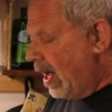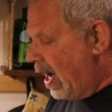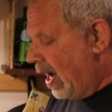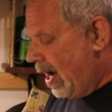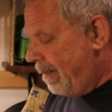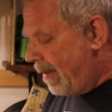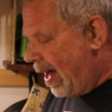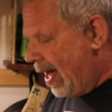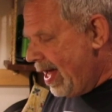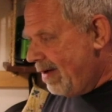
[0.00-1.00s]

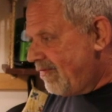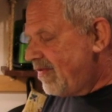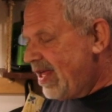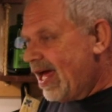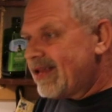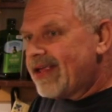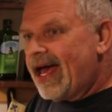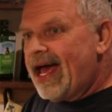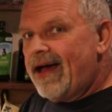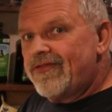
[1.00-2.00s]
I have yet to
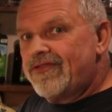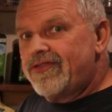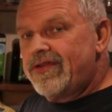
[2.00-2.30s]
have